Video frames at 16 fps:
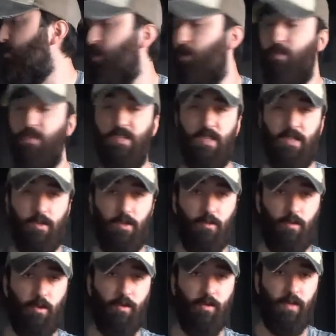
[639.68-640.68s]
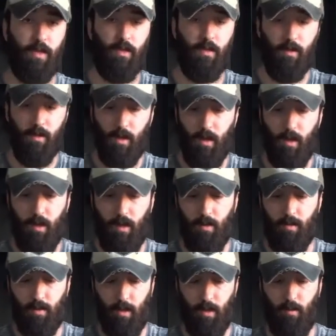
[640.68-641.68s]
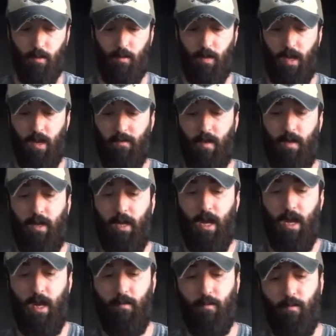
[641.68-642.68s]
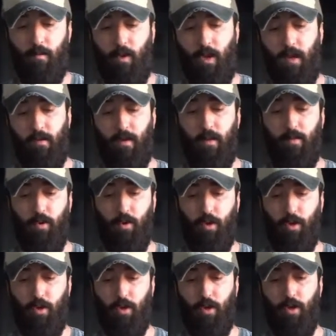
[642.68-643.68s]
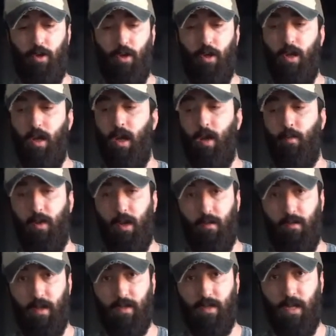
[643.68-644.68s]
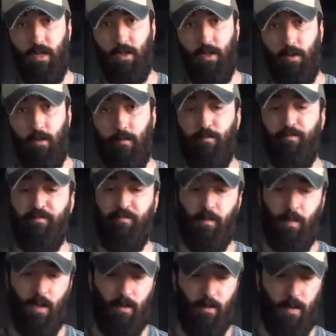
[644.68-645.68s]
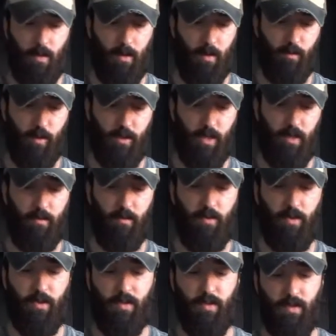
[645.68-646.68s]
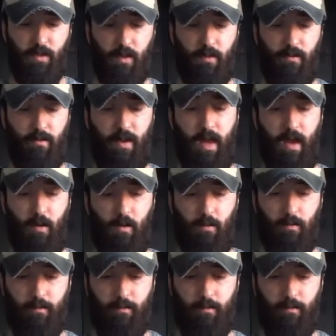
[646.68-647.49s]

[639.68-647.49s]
else is digital content. So we have our game, we have our book, and we have our statue. Now I'm just going to have to put these aside for now